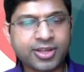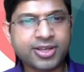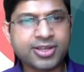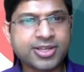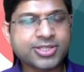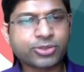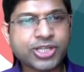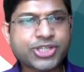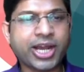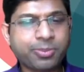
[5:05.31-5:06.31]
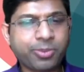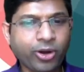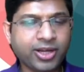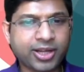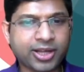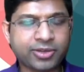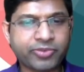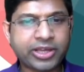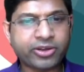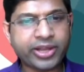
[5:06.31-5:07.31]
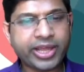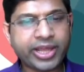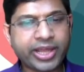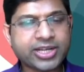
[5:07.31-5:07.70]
So the chatbot we created